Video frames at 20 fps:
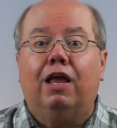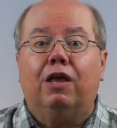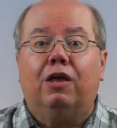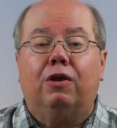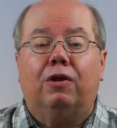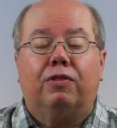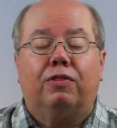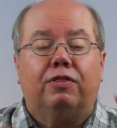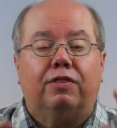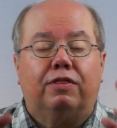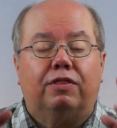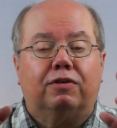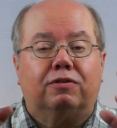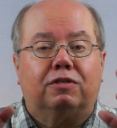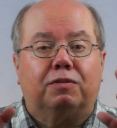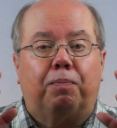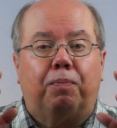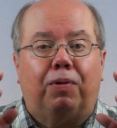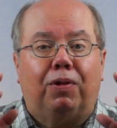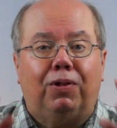You know,
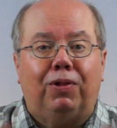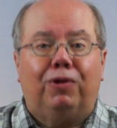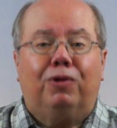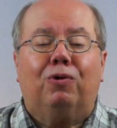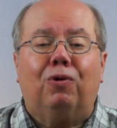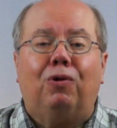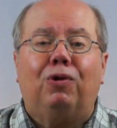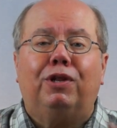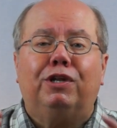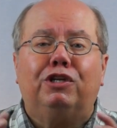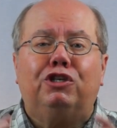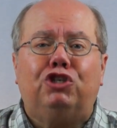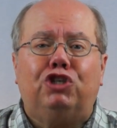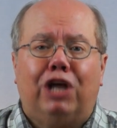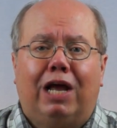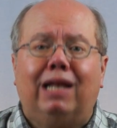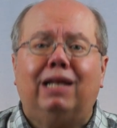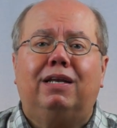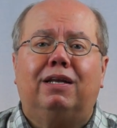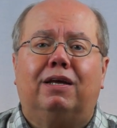there's a political
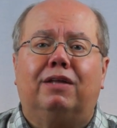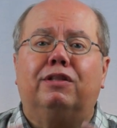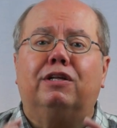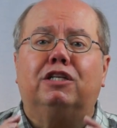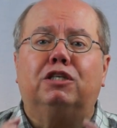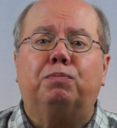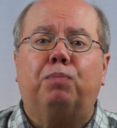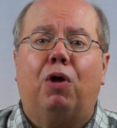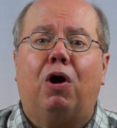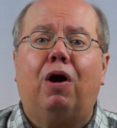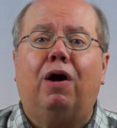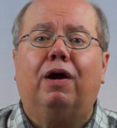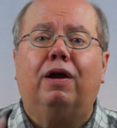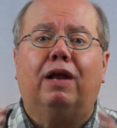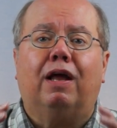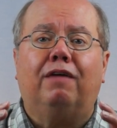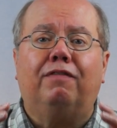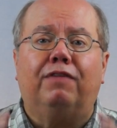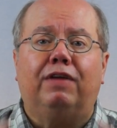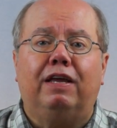agenda that's
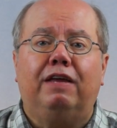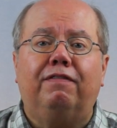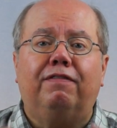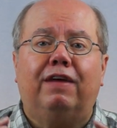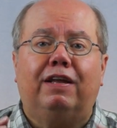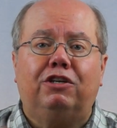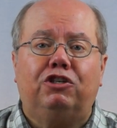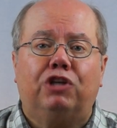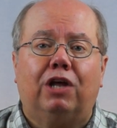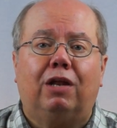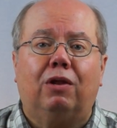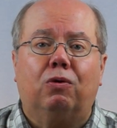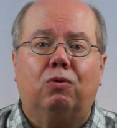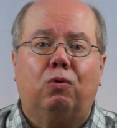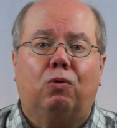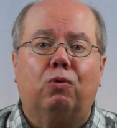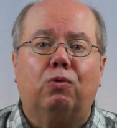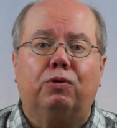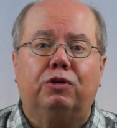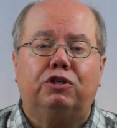part of
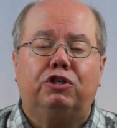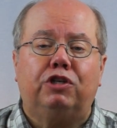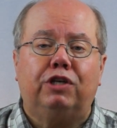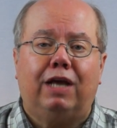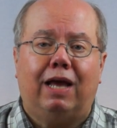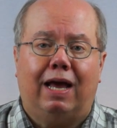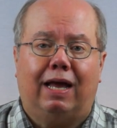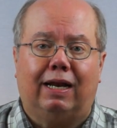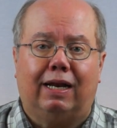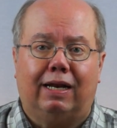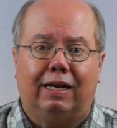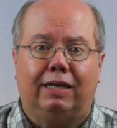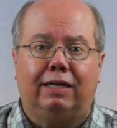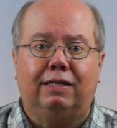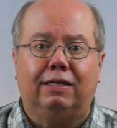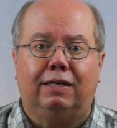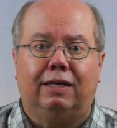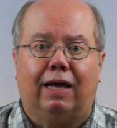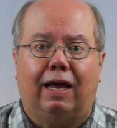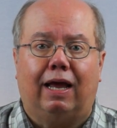evangelical Christianity
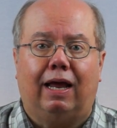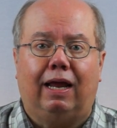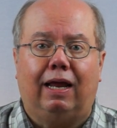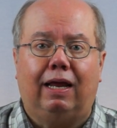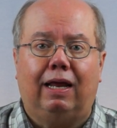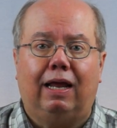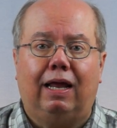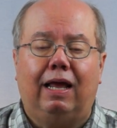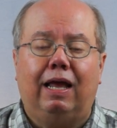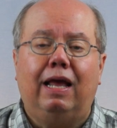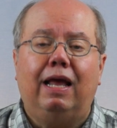today.